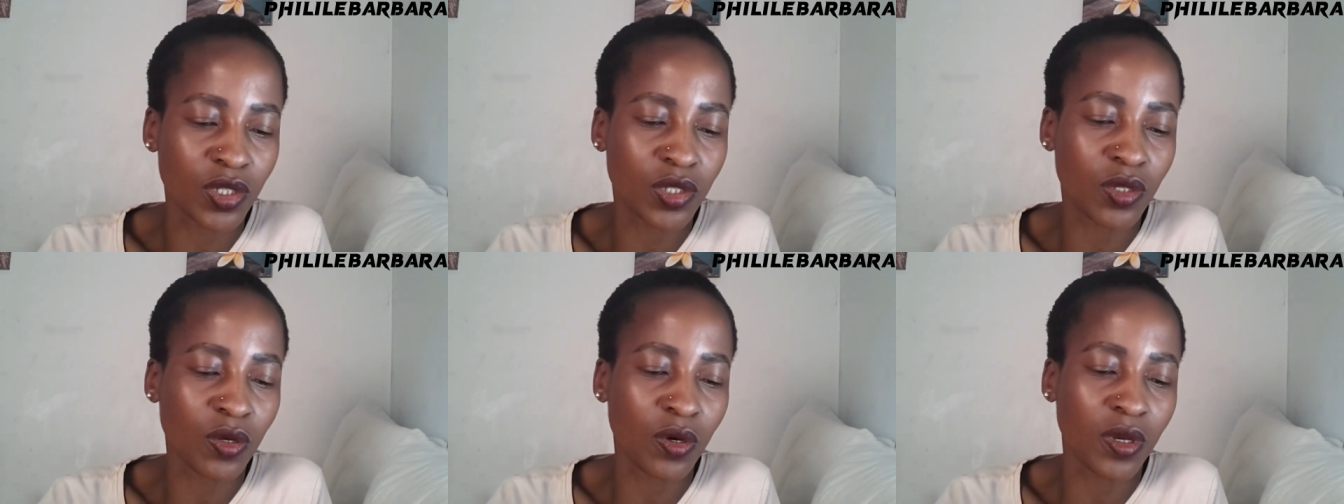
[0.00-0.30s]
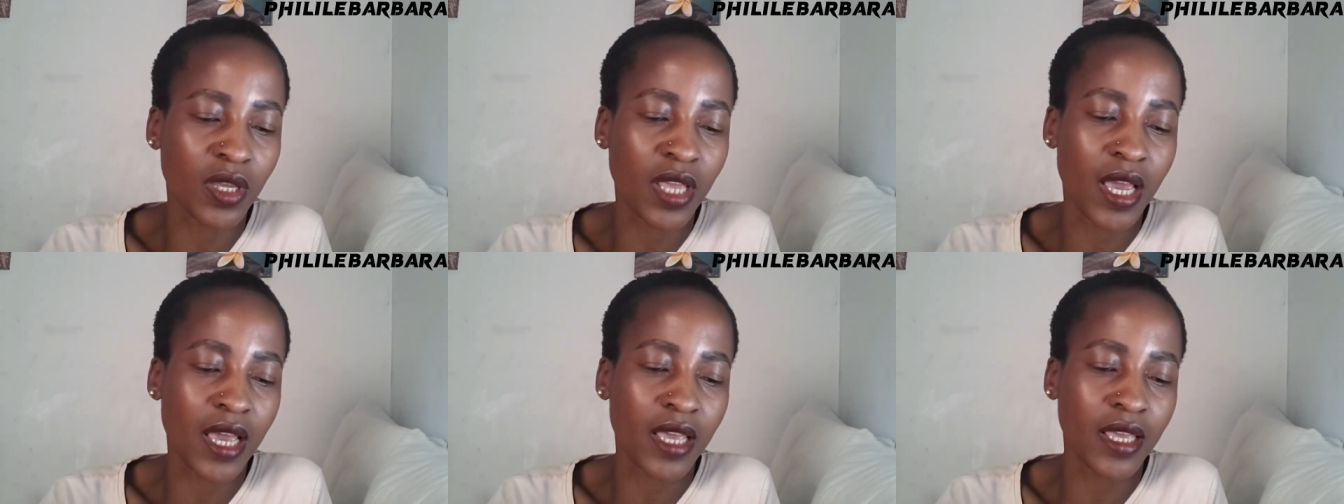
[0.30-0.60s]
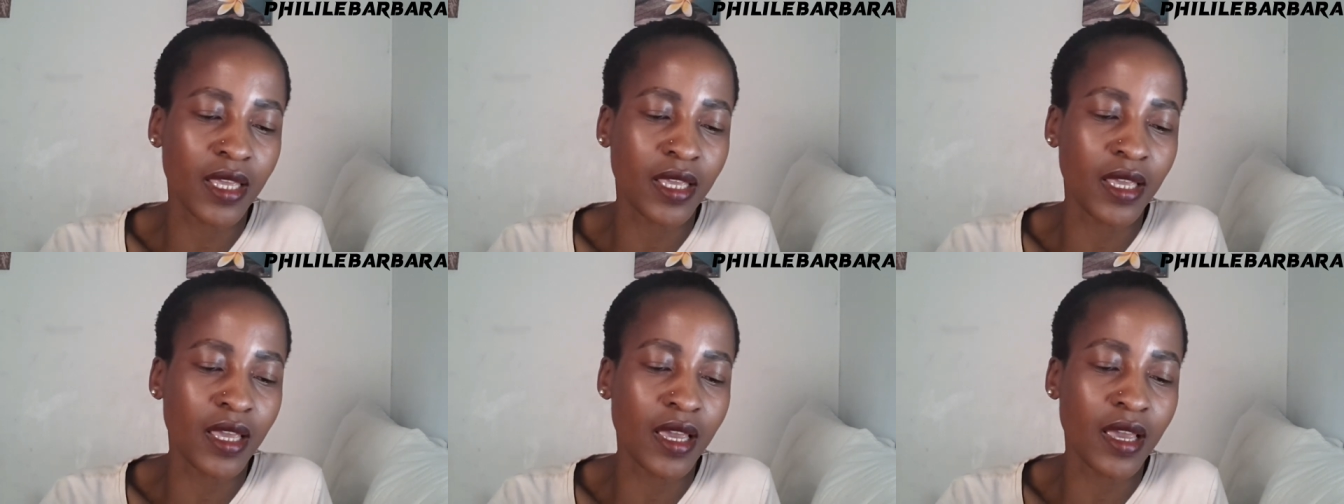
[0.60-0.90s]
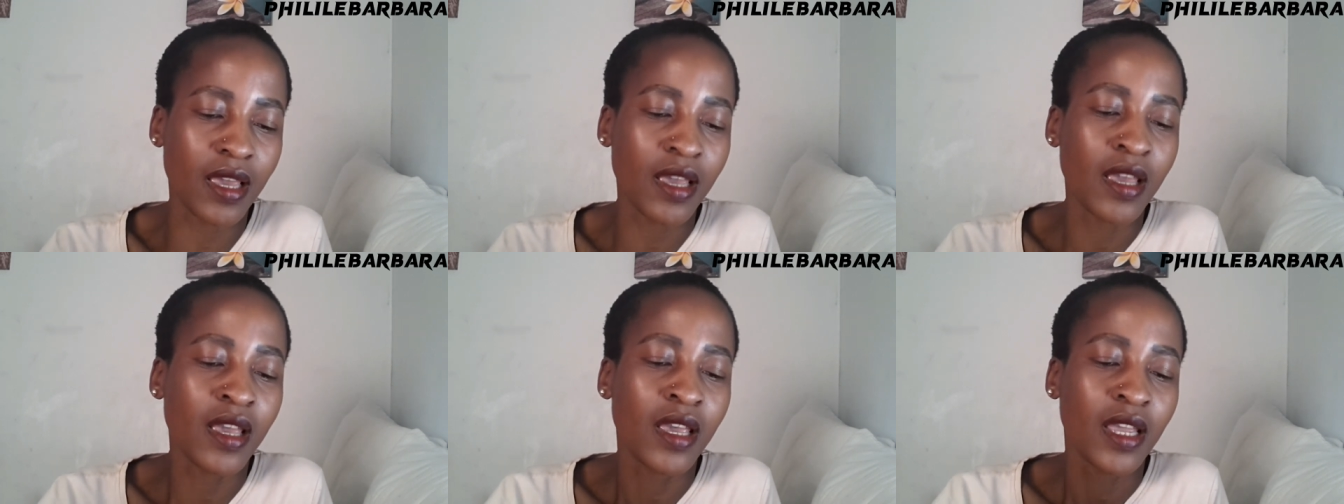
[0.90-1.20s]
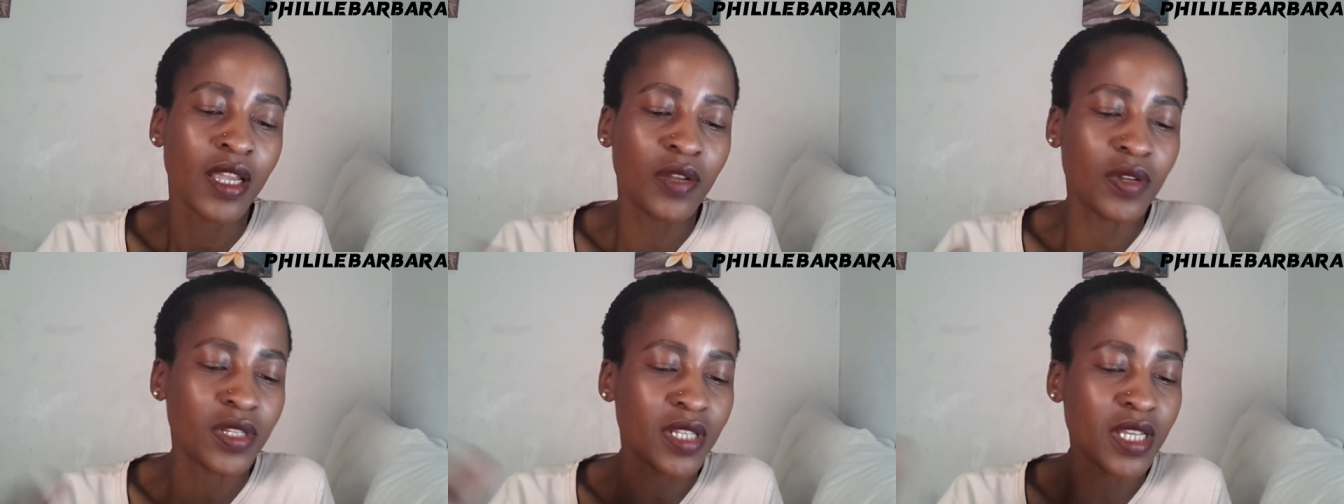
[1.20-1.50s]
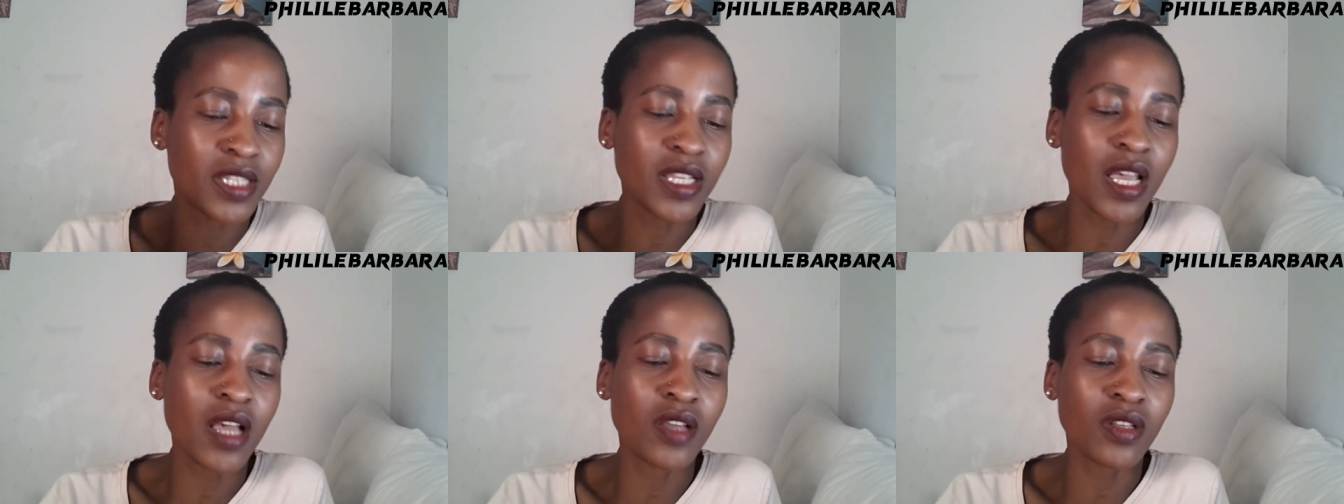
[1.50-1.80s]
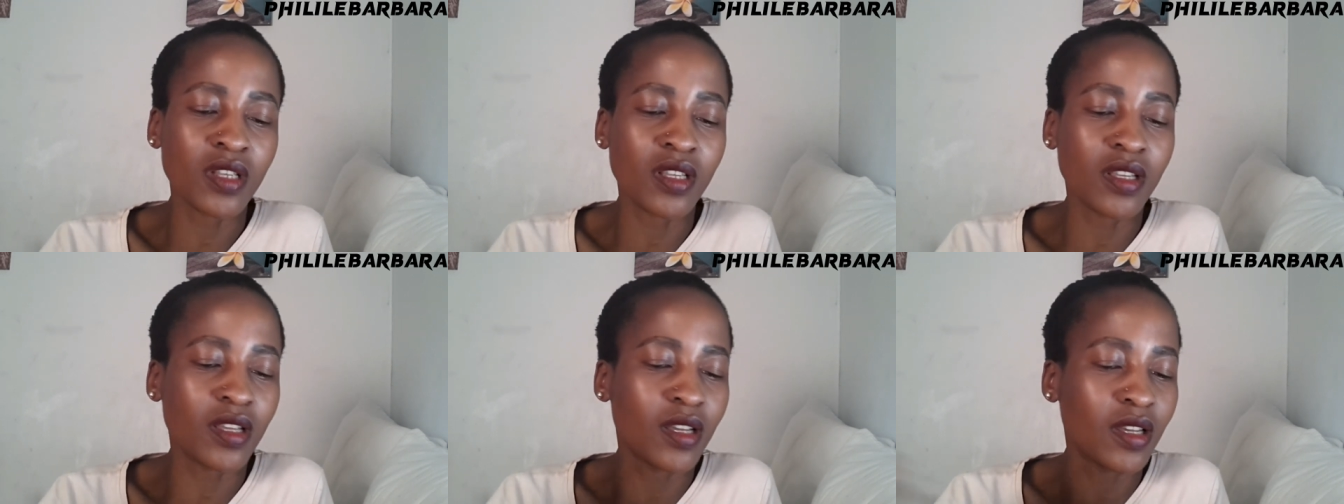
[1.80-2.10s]
so yeah here it was just
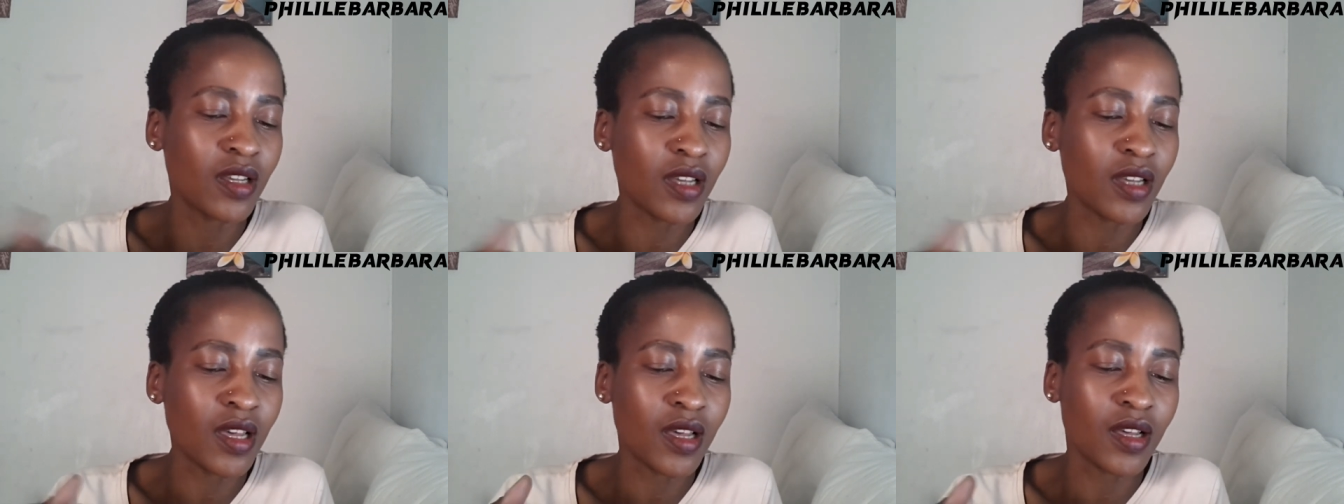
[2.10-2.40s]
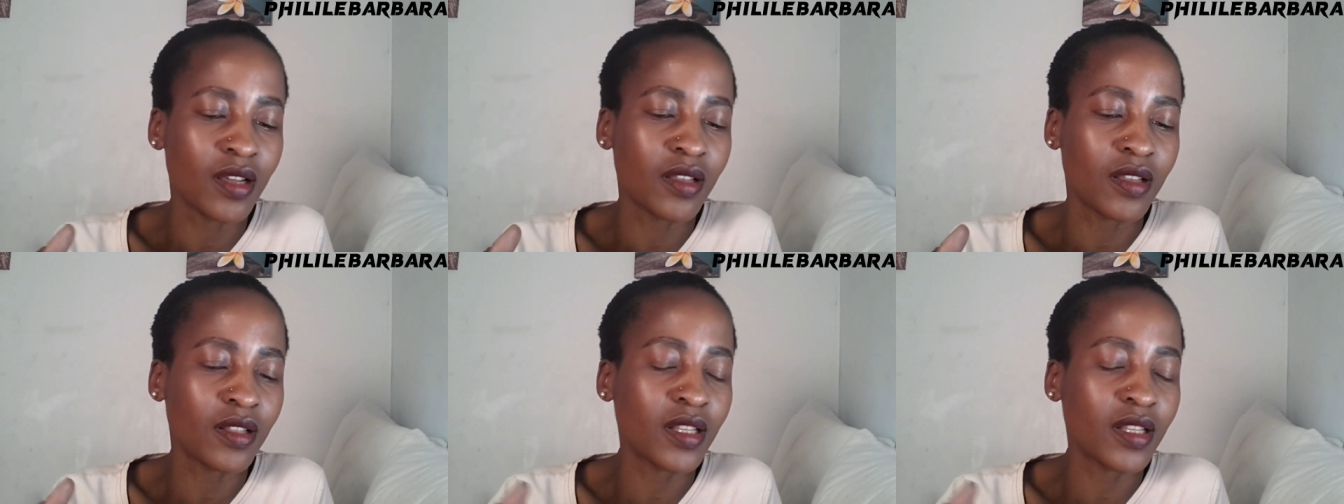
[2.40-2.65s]
out uh, uh,